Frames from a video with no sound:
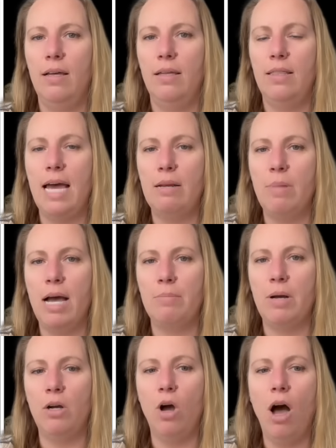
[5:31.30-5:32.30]
that
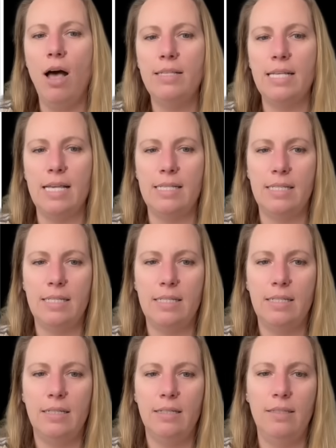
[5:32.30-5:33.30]
magma
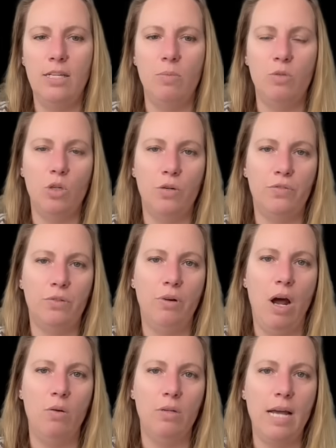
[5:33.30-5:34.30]
causes the observed
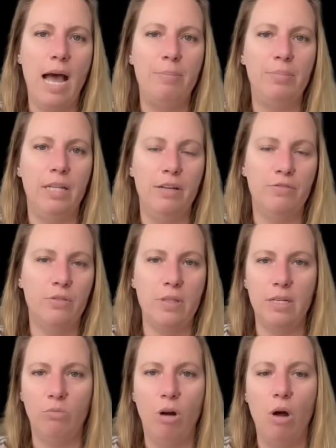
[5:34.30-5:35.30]
ground uplift and
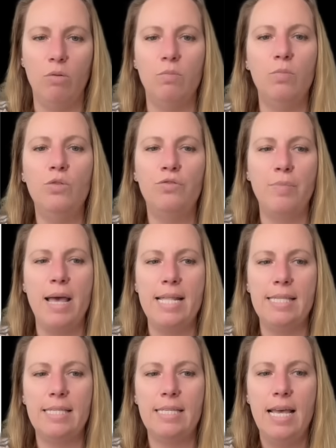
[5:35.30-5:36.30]
the ground
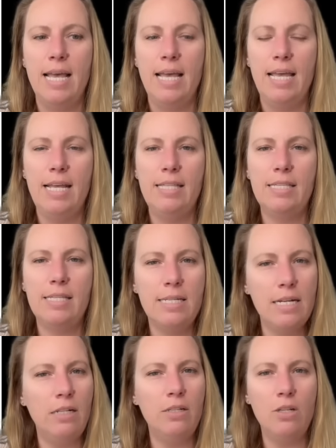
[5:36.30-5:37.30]
movements, it's still